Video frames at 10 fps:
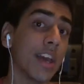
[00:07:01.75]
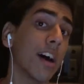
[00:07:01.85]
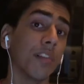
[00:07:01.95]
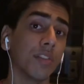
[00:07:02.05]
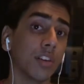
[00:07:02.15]

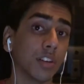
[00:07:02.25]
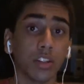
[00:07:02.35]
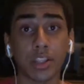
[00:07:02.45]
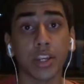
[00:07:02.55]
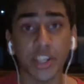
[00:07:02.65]
have the
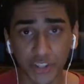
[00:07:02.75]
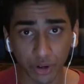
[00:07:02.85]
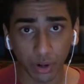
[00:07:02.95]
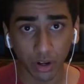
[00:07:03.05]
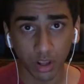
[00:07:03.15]

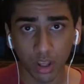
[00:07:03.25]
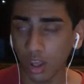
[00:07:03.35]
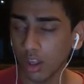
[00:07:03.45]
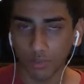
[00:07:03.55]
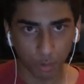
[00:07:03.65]
three-shot,
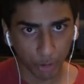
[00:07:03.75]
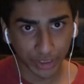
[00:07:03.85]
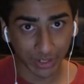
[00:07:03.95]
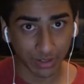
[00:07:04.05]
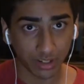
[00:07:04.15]
the
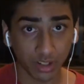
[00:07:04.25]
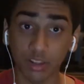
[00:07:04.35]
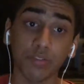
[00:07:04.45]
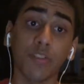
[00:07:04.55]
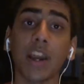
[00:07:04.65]
four-shot,
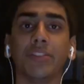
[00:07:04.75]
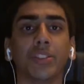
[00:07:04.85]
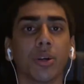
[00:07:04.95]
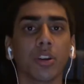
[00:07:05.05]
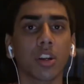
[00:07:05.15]
the
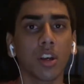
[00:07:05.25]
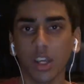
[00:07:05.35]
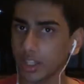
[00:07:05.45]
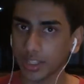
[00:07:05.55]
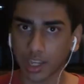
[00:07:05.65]
five-shot,
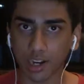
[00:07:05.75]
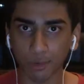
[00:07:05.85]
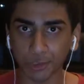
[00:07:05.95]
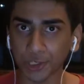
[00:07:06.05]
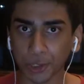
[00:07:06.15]
and the
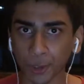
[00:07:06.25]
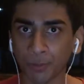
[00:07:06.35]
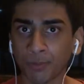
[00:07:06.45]
crowd shot.